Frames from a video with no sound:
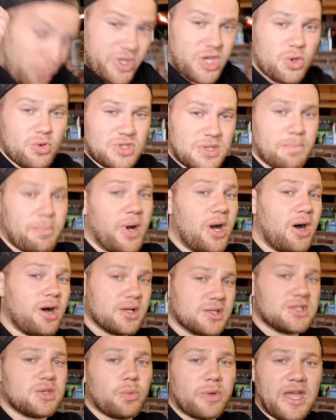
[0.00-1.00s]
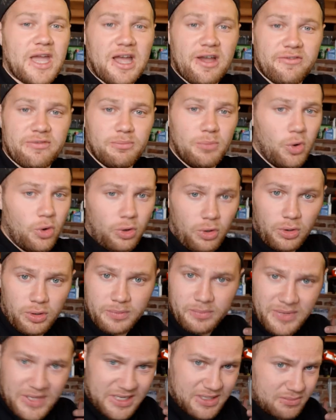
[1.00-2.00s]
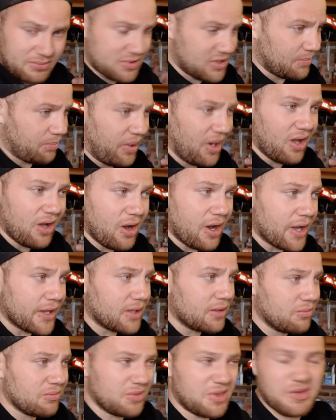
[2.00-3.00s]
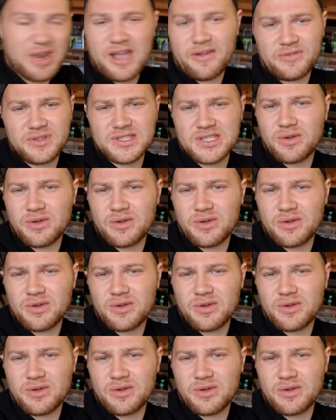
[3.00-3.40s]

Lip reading: using parts that we have more in supply than having to